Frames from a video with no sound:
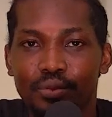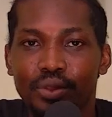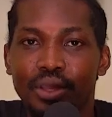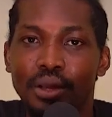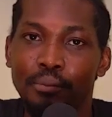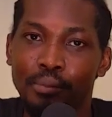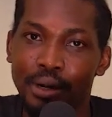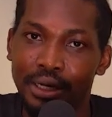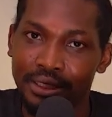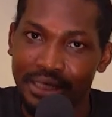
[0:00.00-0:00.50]

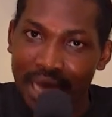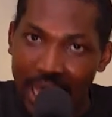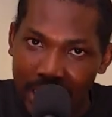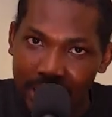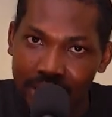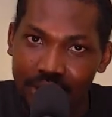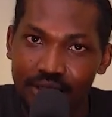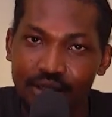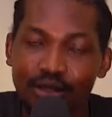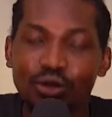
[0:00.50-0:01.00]
But
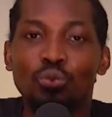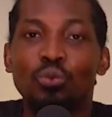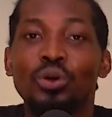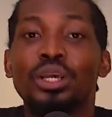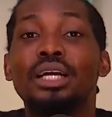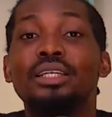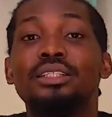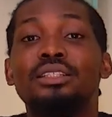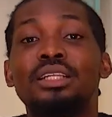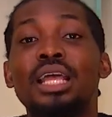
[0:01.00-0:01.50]
then we
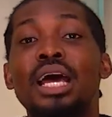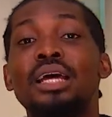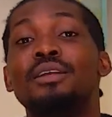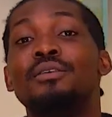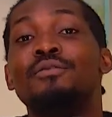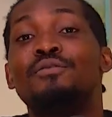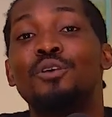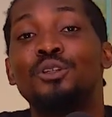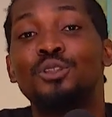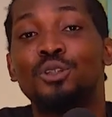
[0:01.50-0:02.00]
can stand in
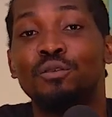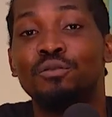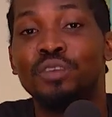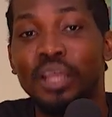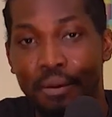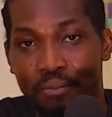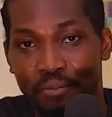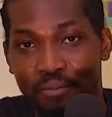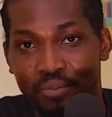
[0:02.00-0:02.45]
front of them